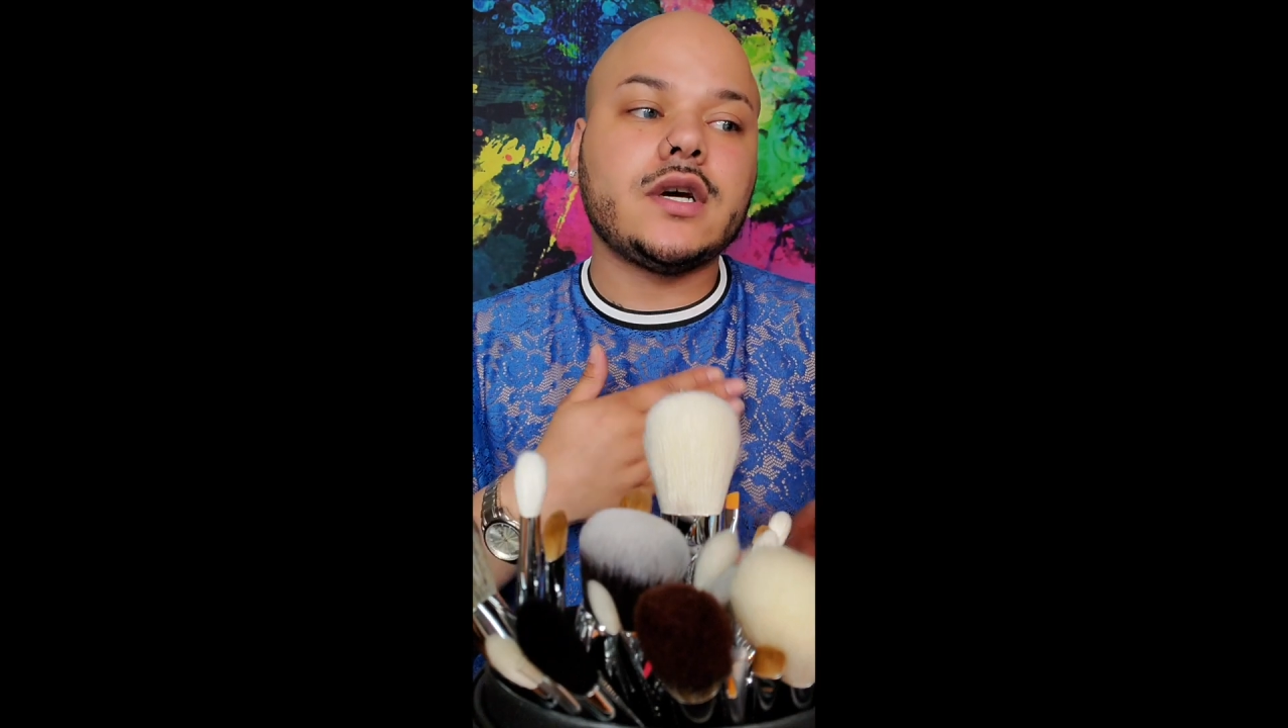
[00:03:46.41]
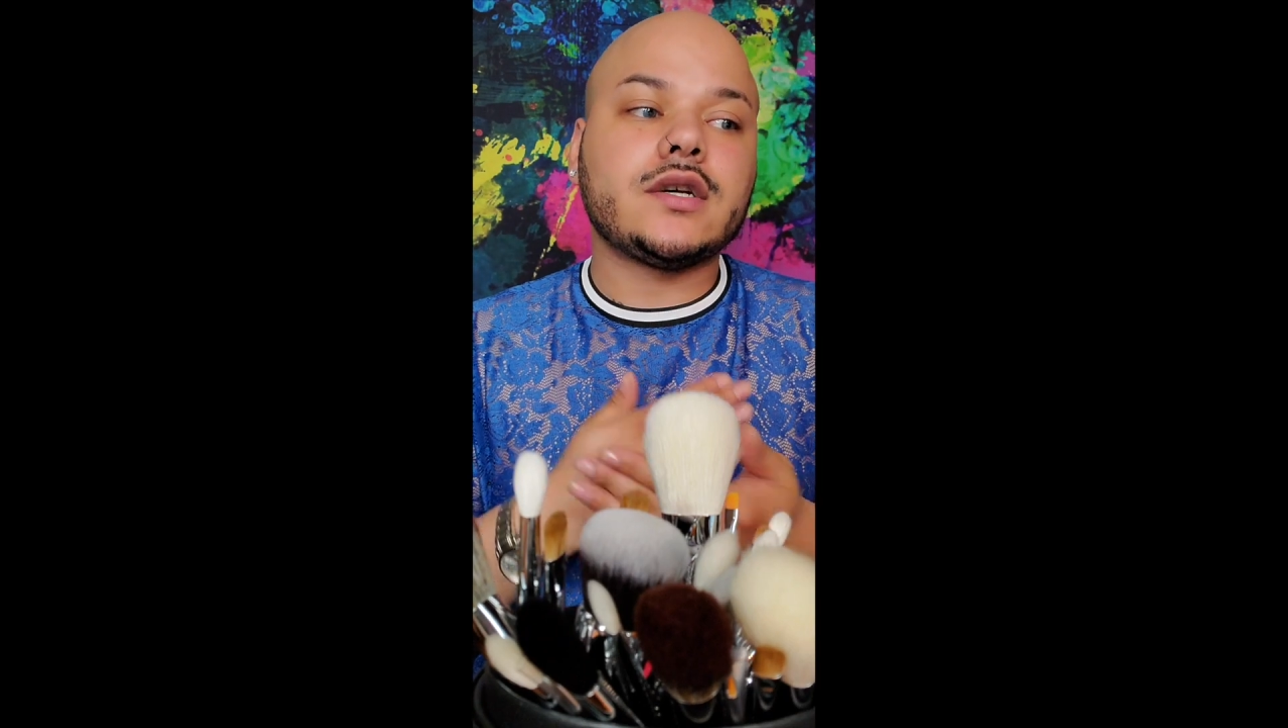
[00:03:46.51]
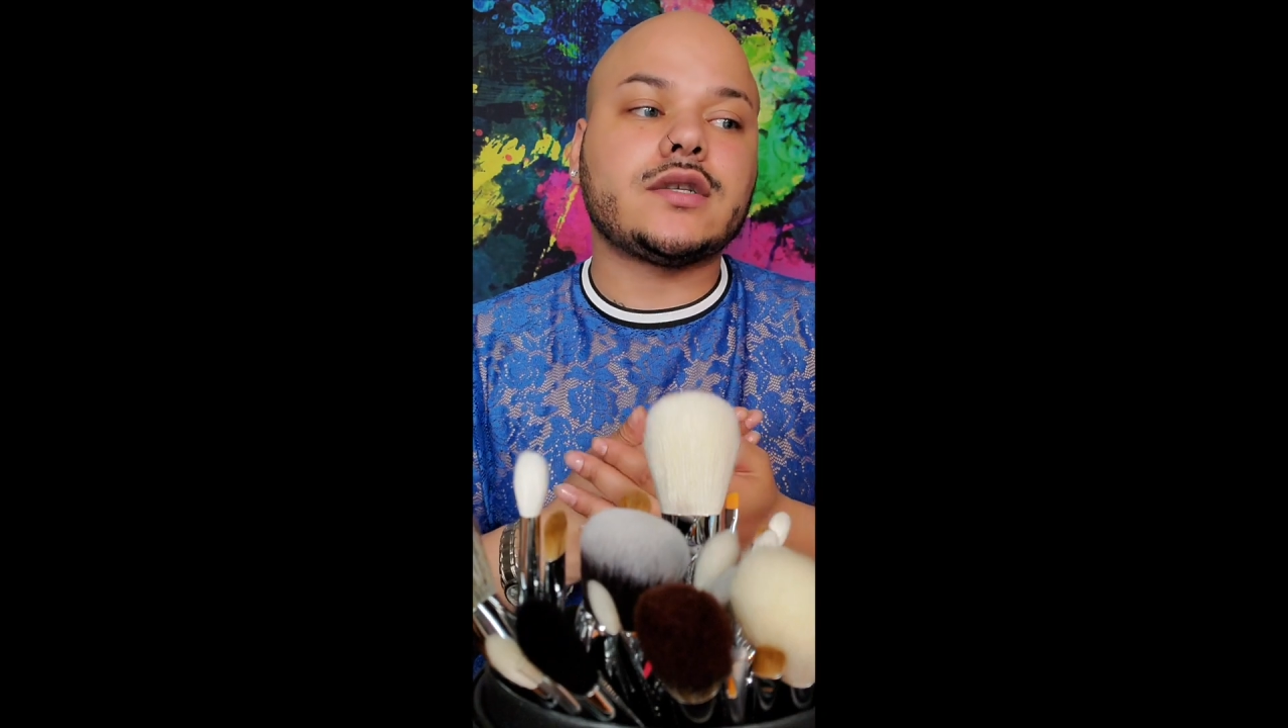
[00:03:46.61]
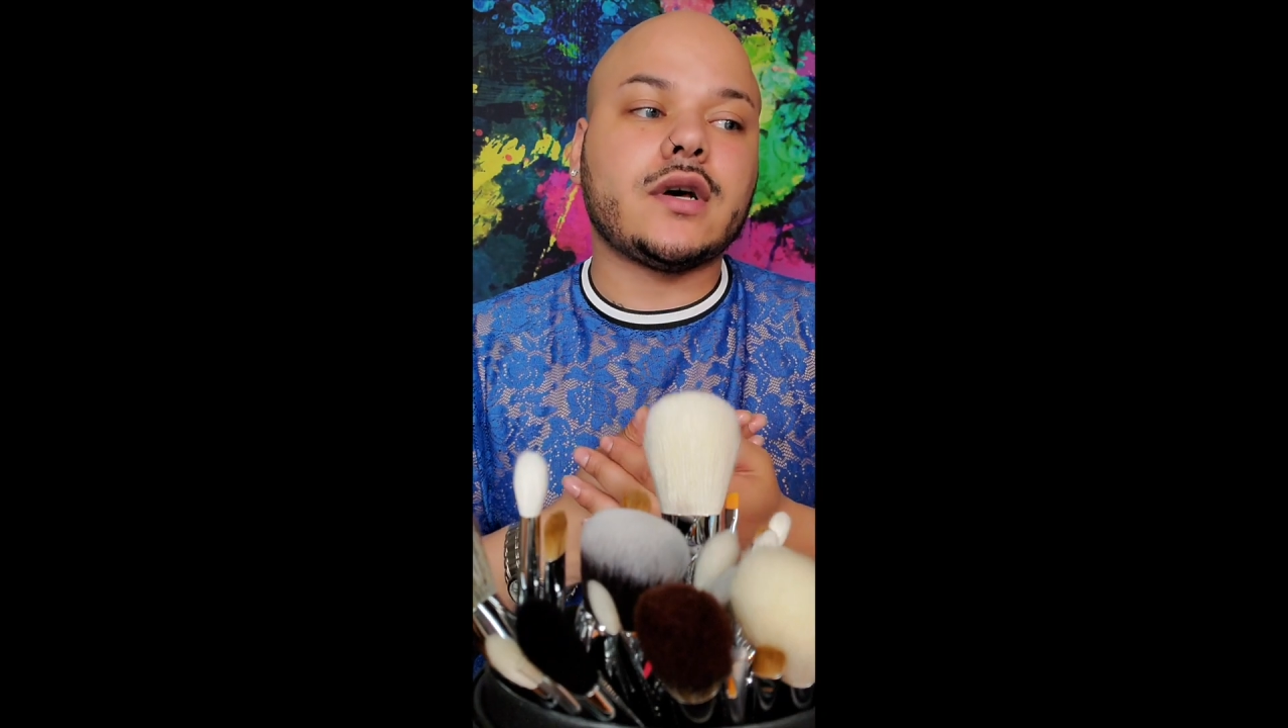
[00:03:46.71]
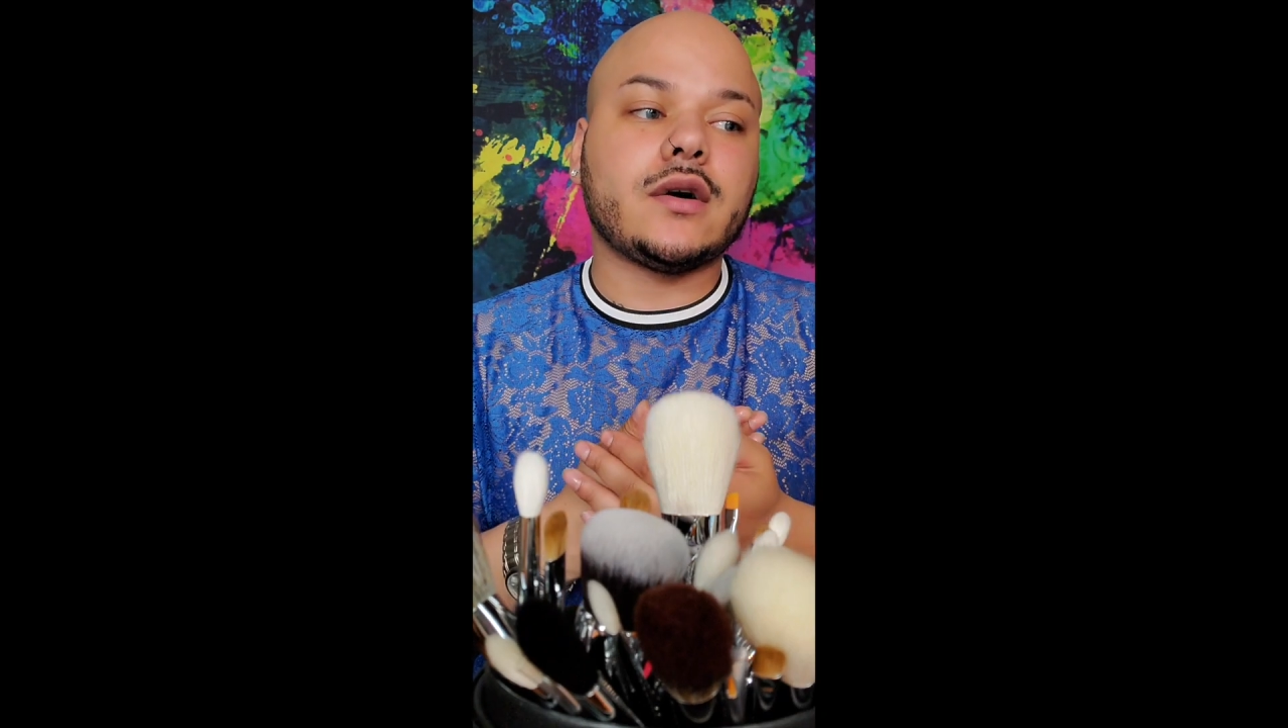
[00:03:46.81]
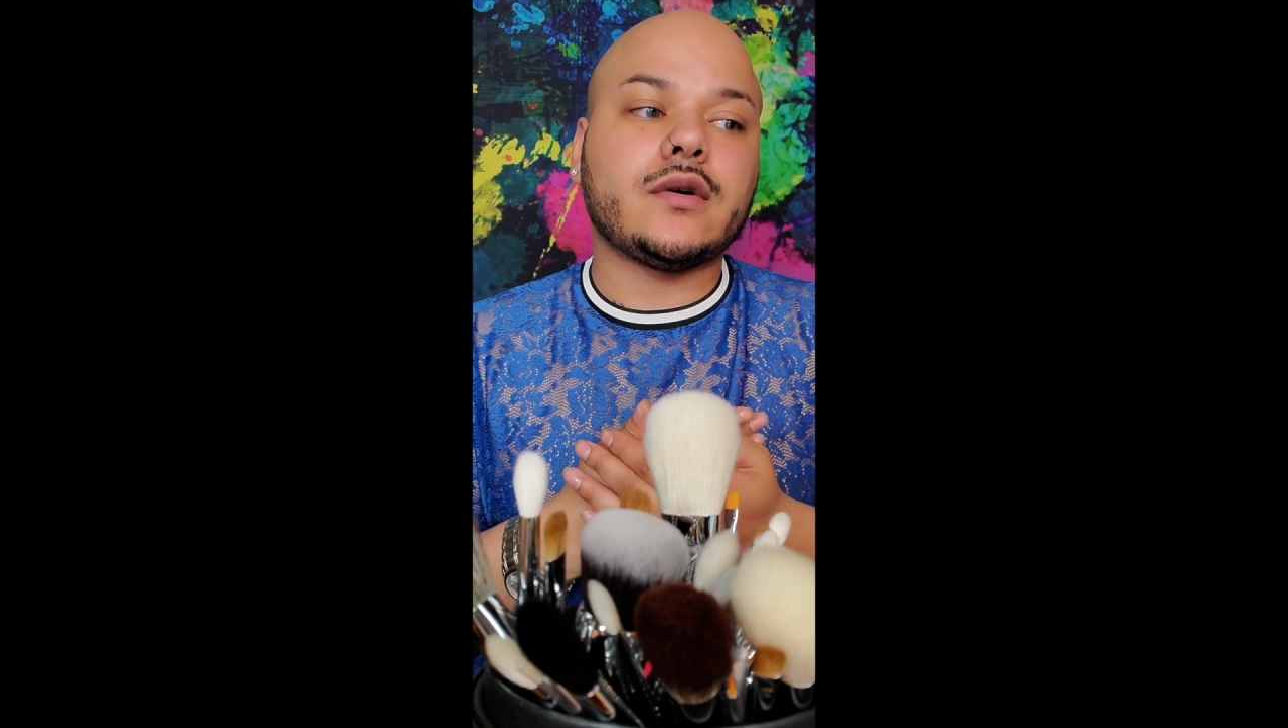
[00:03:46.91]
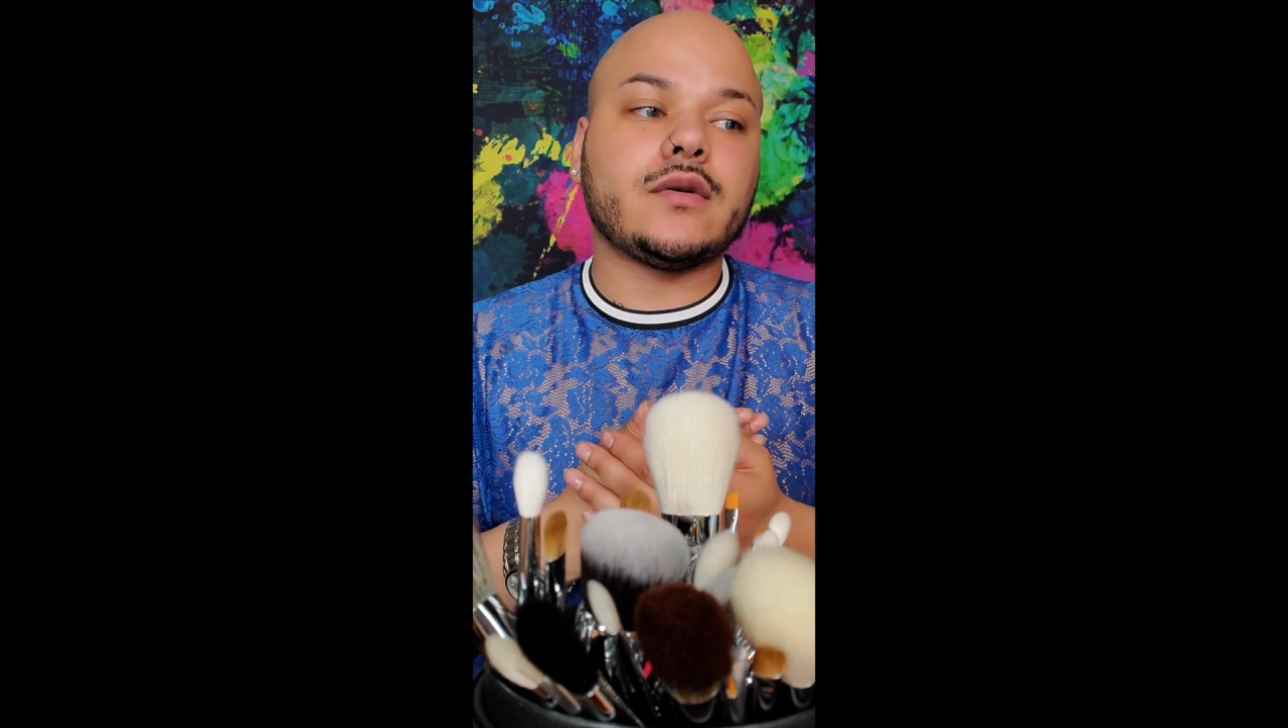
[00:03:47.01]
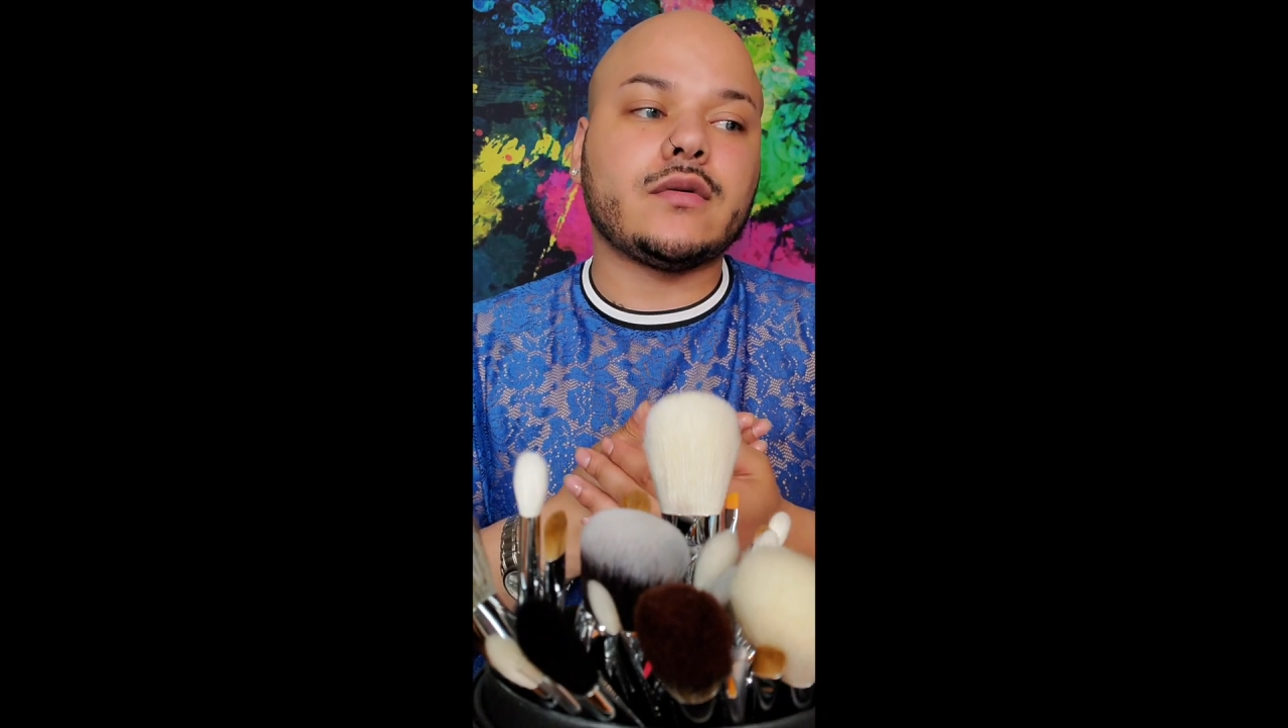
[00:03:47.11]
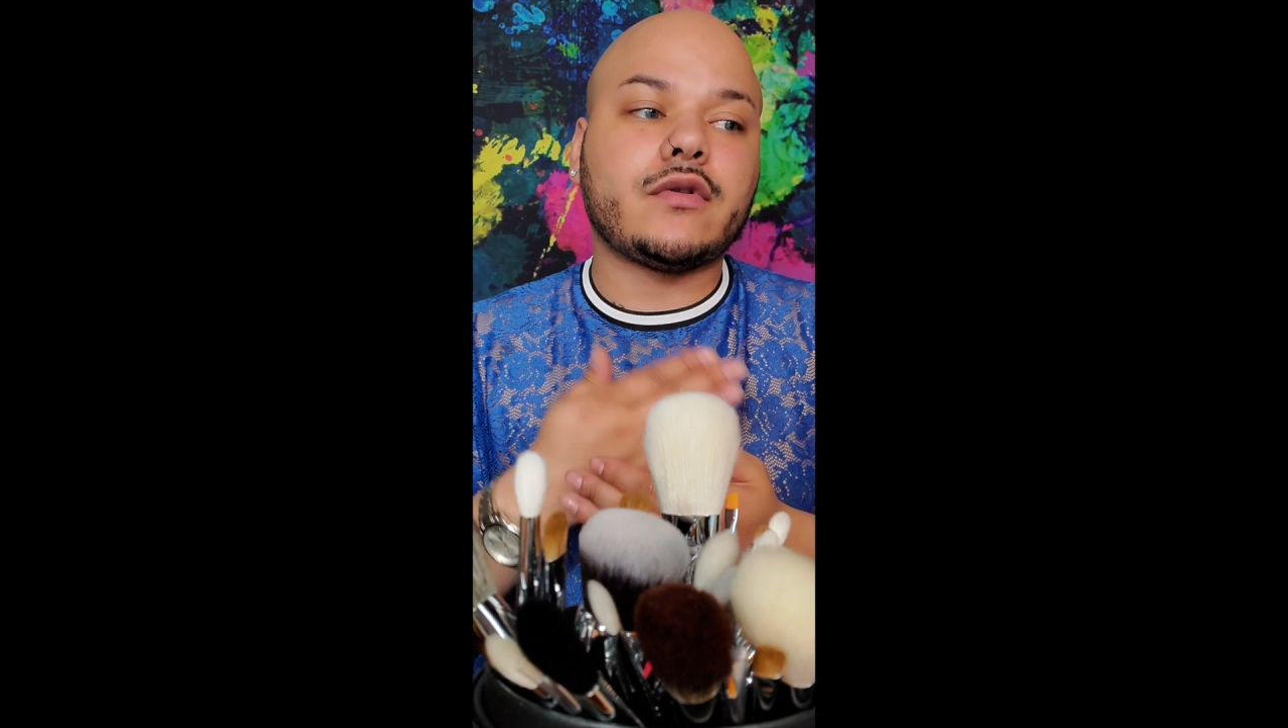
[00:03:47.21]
so